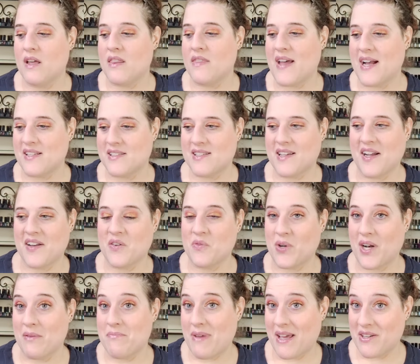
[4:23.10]
That's kind of
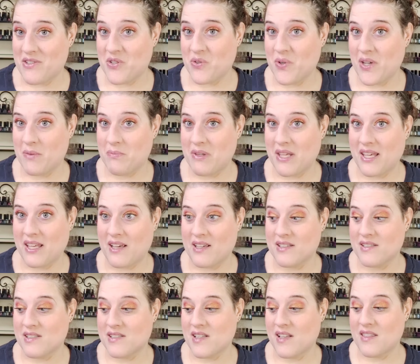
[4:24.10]
what I've been doing
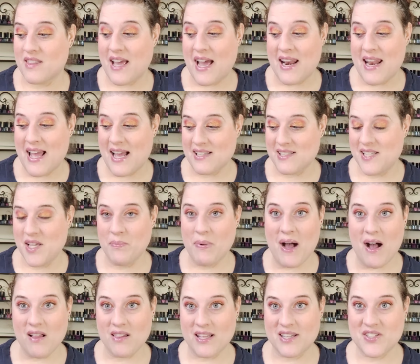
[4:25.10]
because that Essie
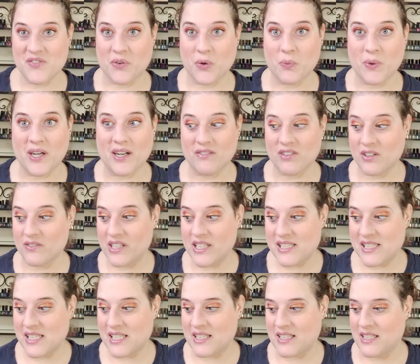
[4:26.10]
polish, for whatever
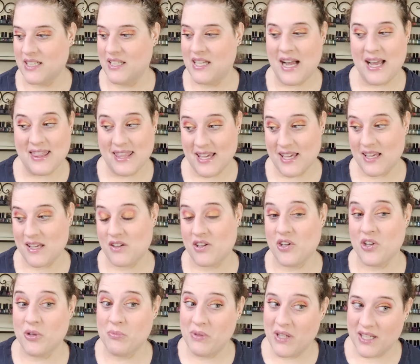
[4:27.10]
reason, I think it
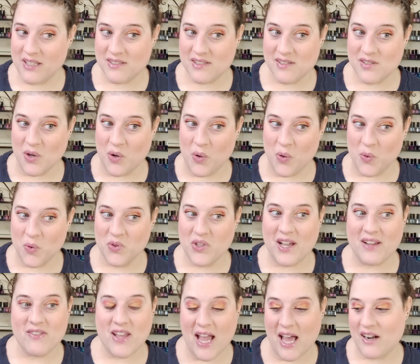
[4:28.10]
could because it's old,
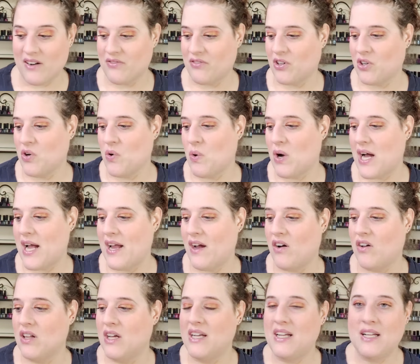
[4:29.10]
I've had it for a
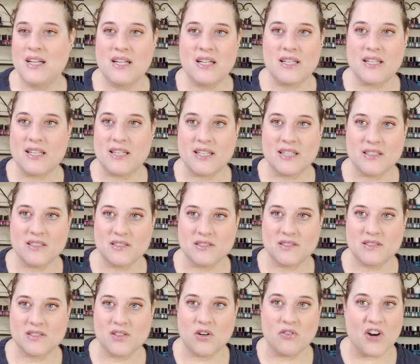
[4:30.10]
while, it
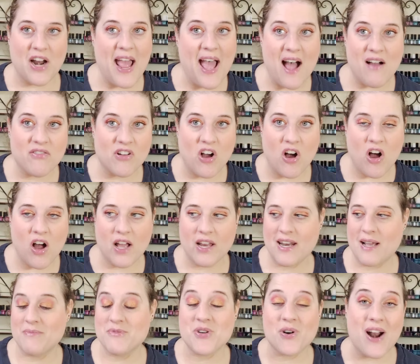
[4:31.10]
is over half gone.
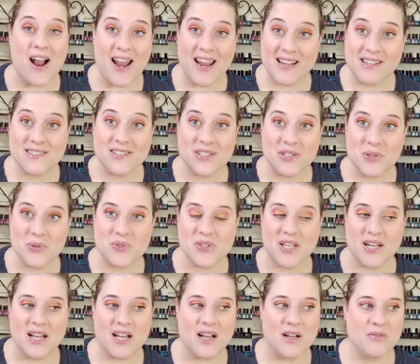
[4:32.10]
I'm trying to use
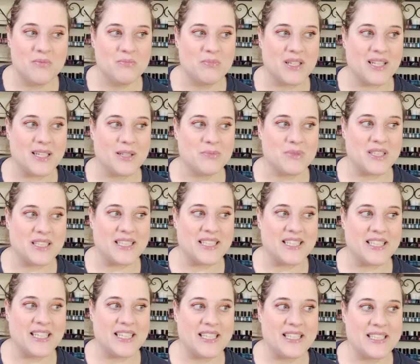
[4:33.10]
it up, but I'm
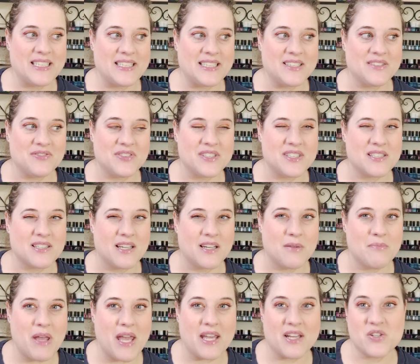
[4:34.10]
like, if it's going
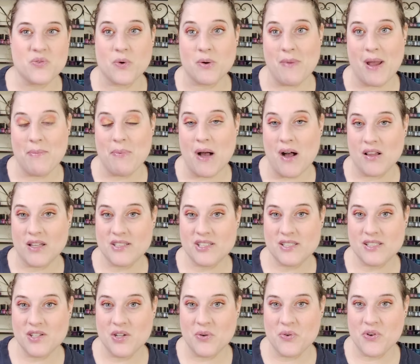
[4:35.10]
to make it to where my
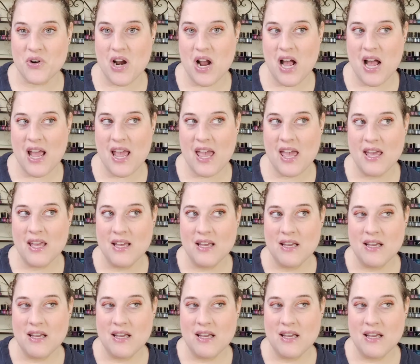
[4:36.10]
polishes don't dry,